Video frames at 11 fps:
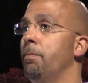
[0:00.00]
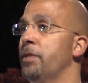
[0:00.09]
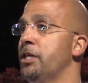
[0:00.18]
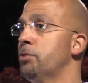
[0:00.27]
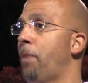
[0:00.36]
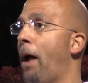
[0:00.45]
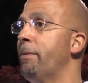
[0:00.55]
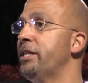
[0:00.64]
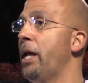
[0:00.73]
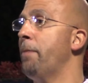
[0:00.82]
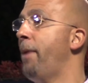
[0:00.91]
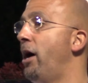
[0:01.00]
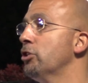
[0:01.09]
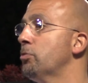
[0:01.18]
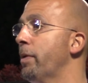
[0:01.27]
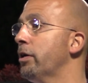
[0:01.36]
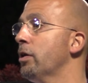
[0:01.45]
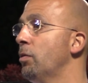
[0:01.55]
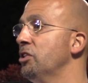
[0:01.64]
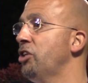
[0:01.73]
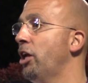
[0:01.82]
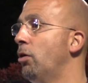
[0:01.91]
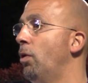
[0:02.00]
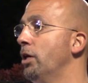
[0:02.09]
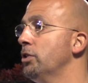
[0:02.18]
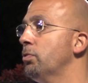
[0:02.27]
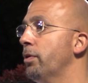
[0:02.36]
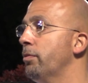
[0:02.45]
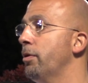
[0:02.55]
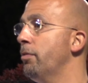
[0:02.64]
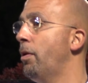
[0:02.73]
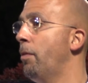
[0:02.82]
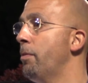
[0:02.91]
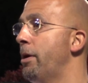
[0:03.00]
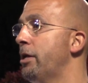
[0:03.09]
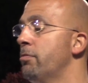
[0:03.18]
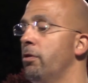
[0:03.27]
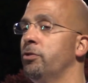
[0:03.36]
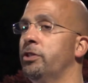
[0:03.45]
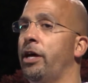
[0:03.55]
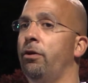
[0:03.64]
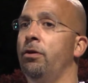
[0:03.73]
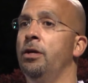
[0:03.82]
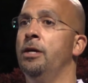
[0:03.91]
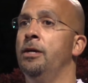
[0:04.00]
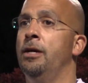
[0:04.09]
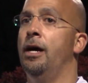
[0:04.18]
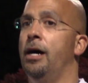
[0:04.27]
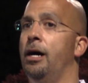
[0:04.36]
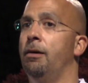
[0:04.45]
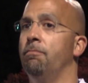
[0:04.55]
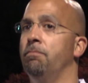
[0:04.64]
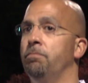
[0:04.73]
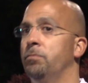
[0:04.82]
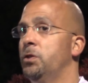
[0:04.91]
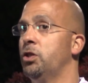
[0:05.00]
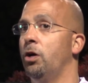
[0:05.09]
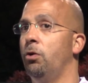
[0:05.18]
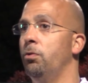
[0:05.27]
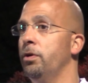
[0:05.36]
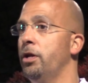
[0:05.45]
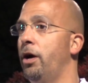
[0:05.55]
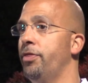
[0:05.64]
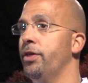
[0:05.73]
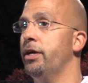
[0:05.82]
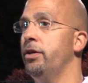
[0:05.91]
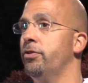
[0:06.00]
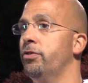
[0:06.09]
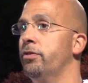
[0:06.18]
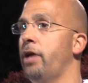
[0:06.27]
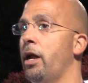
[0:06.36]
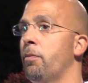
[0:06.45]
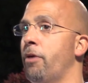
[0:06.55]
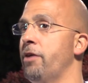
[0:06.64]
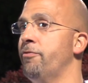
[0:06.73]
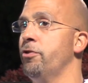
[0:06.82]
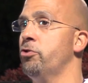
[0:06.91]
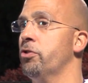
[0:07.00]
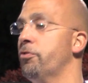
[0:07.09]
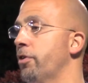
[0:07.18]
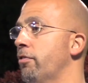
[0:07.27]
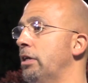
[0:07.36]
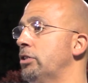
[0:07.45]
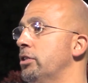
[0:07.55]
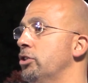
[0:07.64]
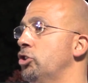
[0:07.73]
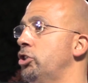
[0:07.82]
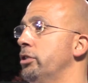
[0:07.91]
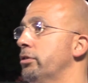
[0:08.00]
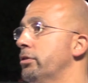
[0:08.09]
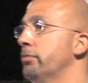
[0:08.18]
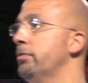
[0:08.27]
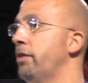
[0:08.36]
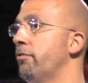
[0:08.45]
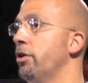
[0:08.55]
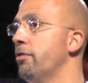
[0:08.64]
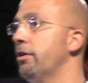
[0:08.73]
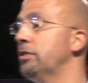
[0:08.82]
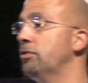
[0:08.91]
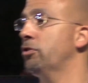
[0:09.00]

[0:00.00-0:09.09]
He's probably 10 pounds bigger than what Zettel was when we made the move with Zettel. So I think he's got a bright future for the rest of this year and really the rest of his